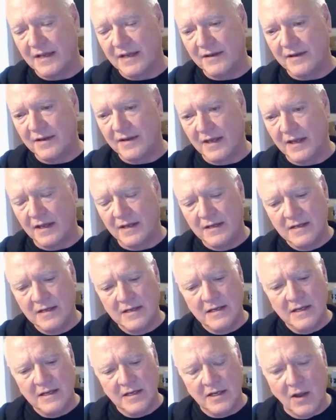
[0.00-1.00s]
And
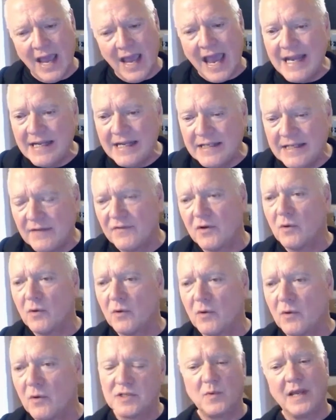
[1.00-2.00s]
any
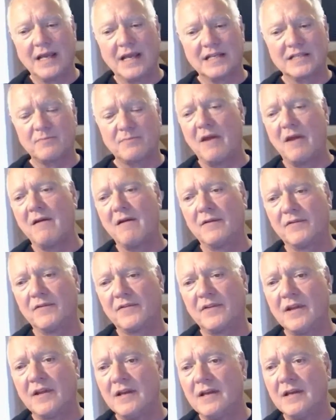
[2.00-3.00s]
difficulties we
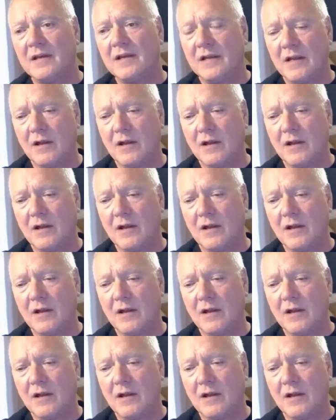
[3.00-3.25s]
experienced,